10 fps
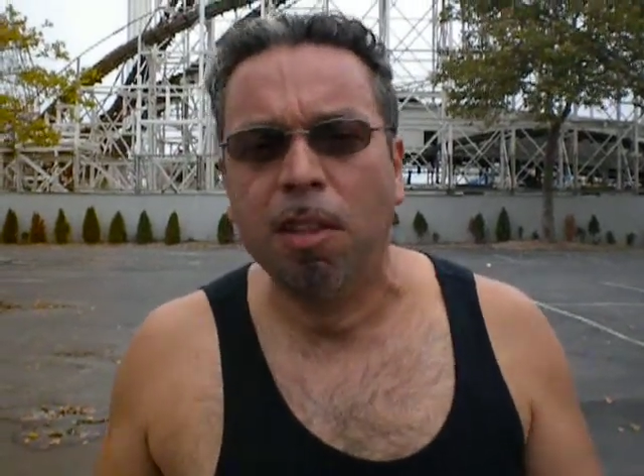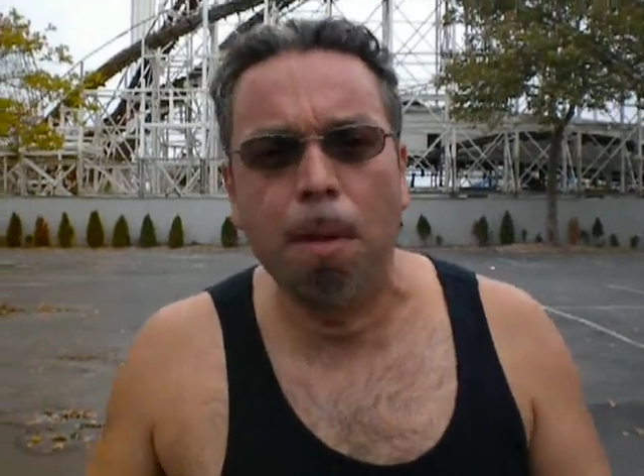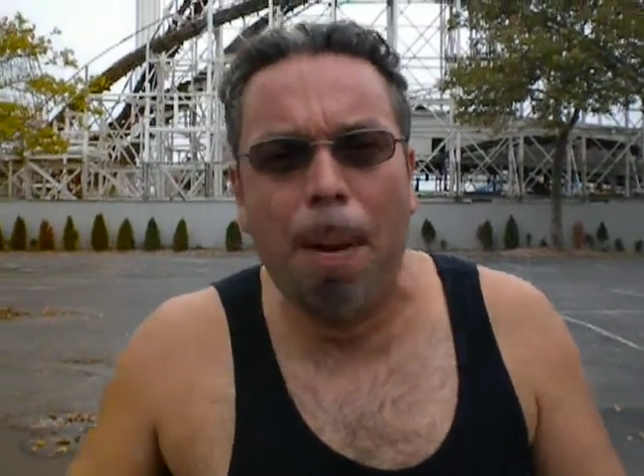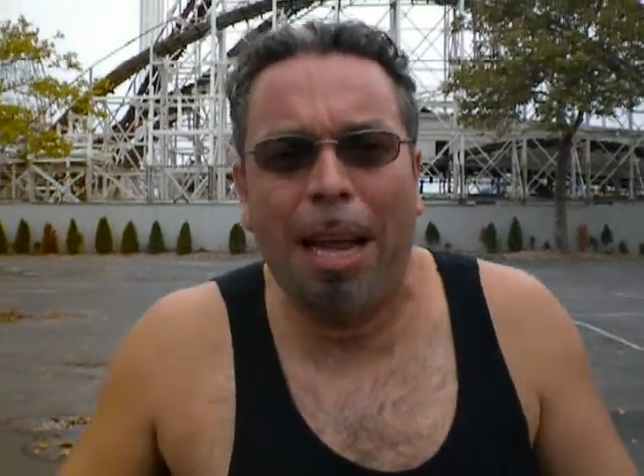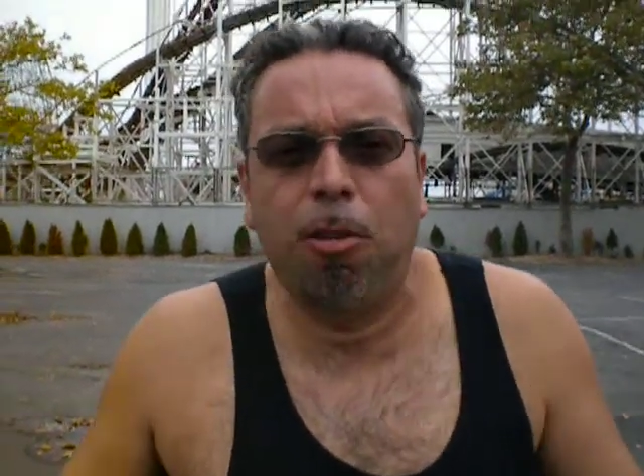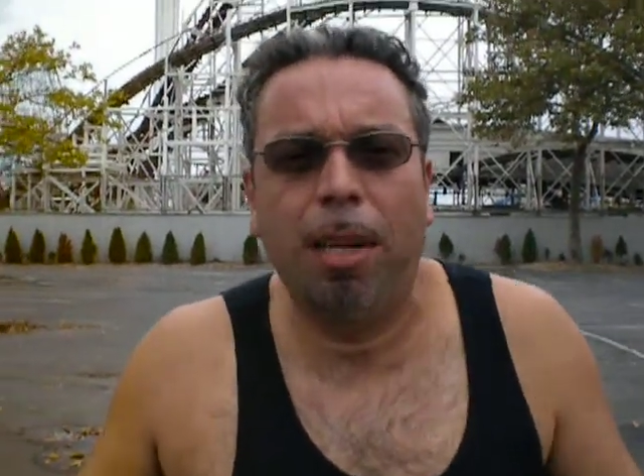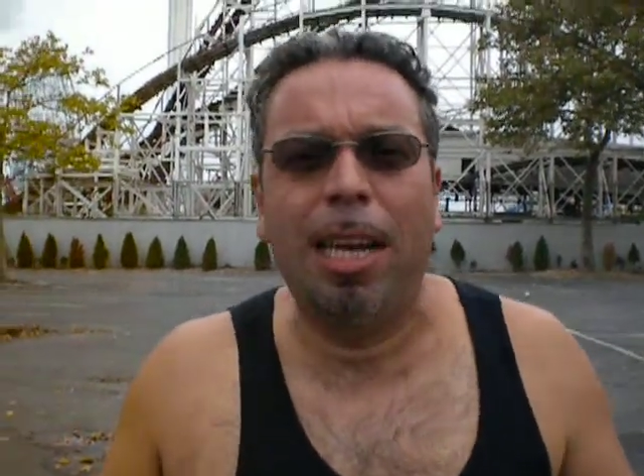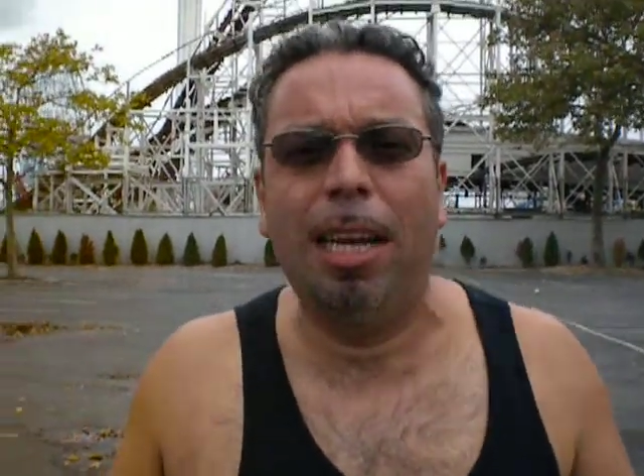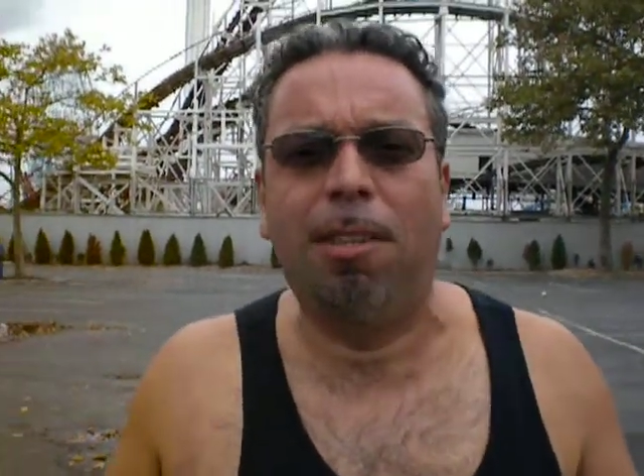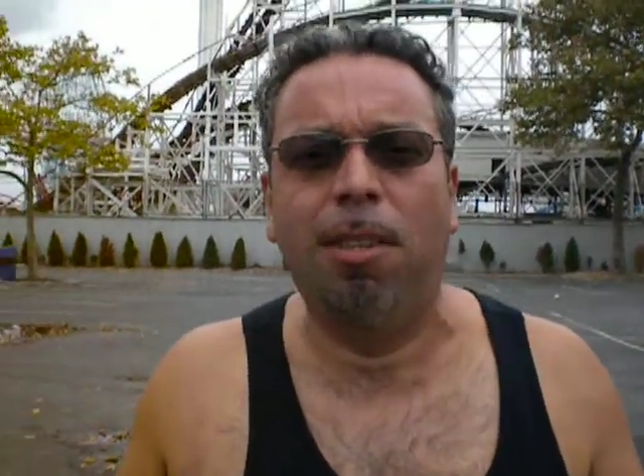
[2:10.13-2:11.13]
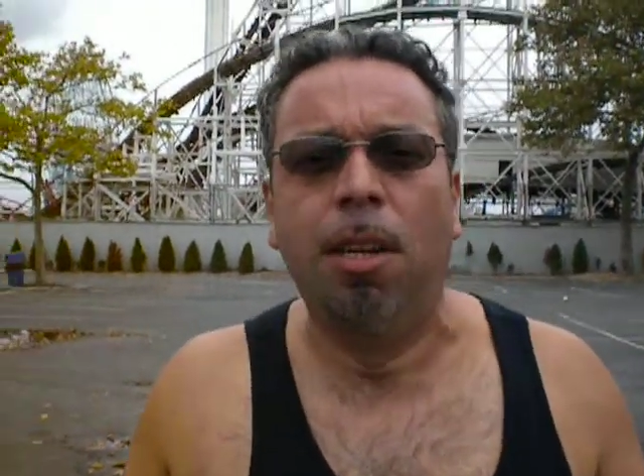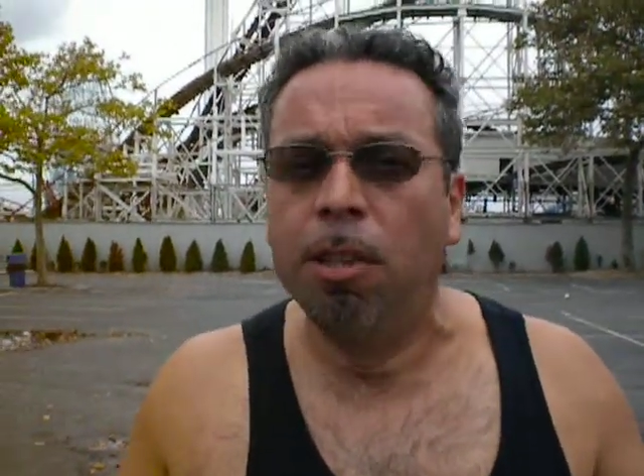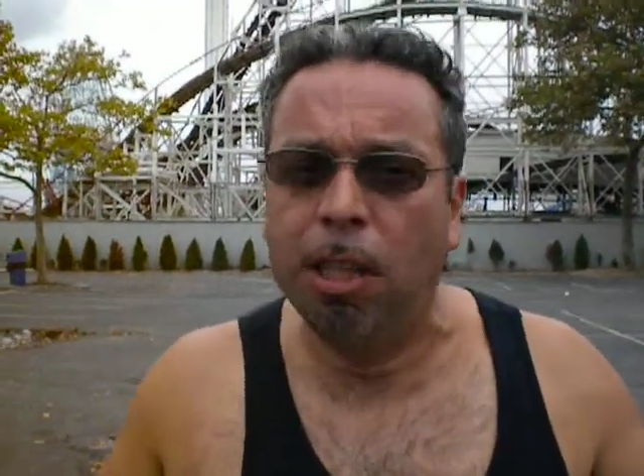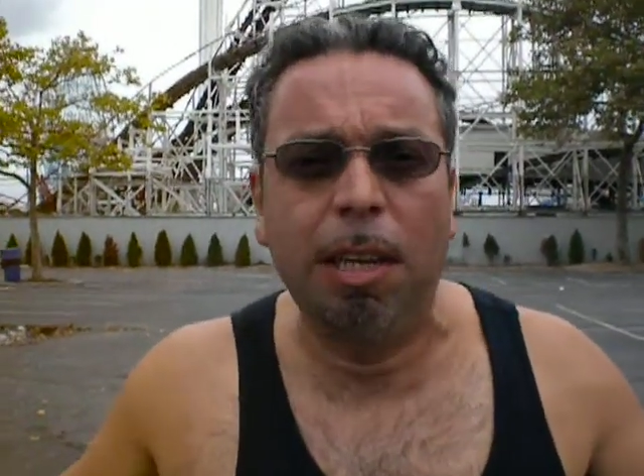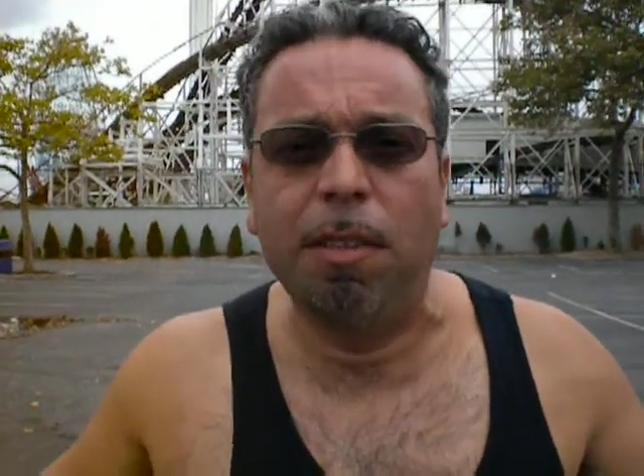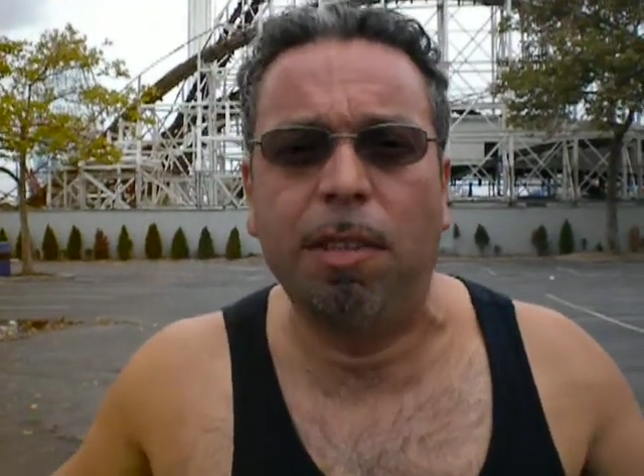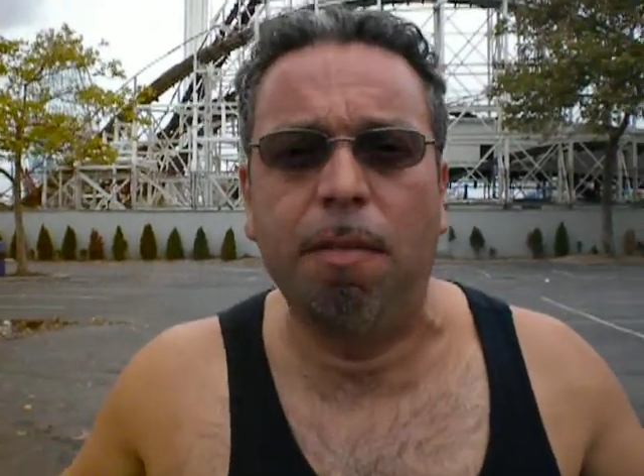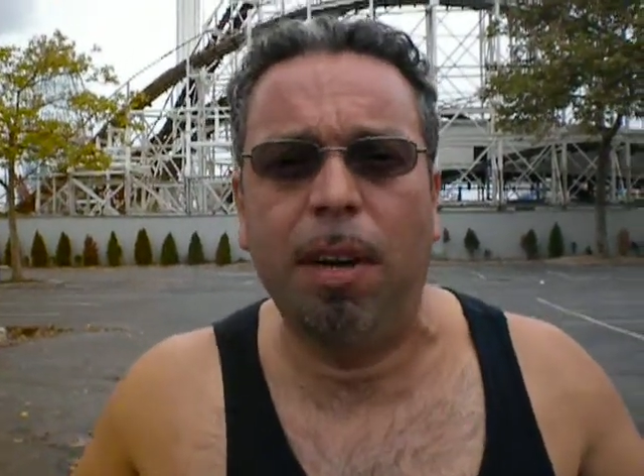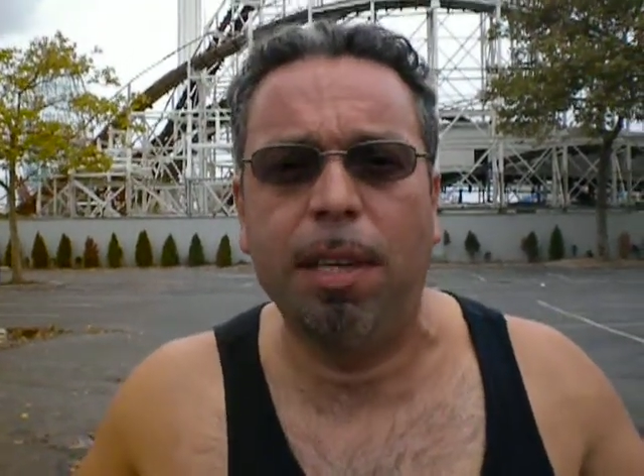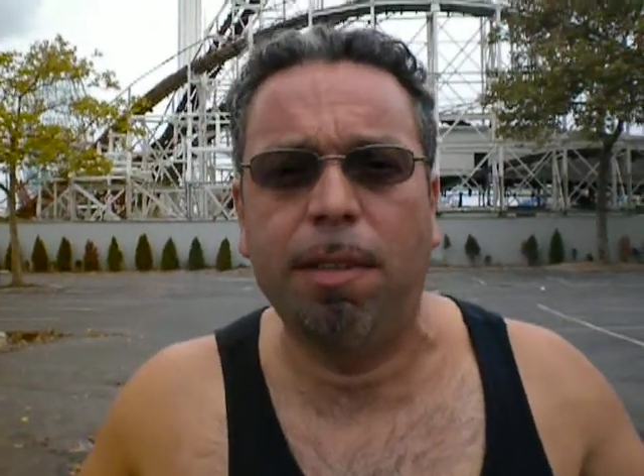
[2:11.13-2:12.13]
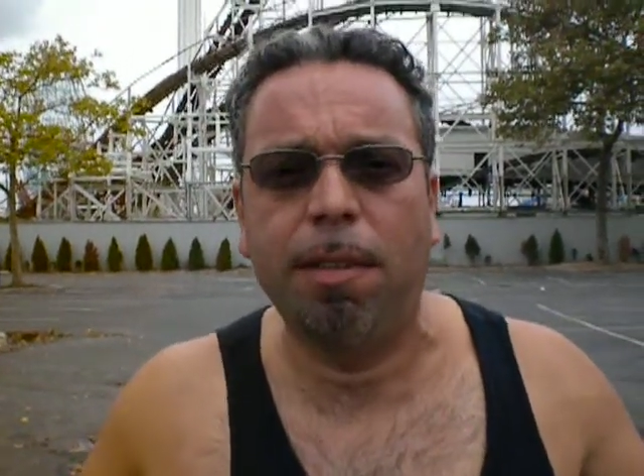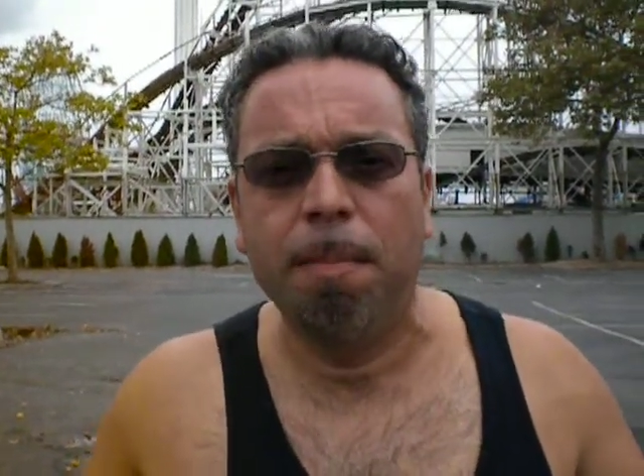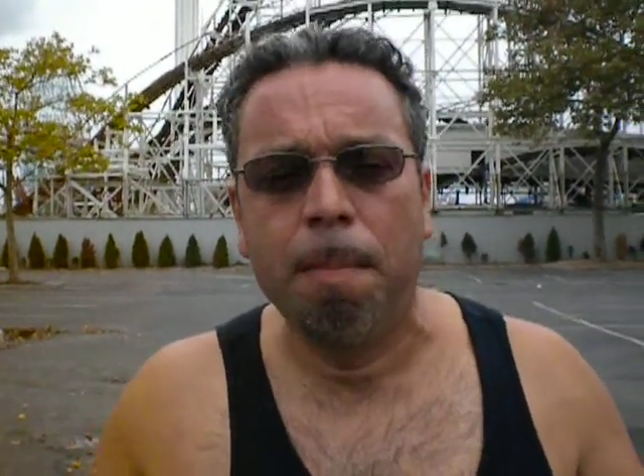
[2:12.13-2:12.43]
The patch only answered to give this advice.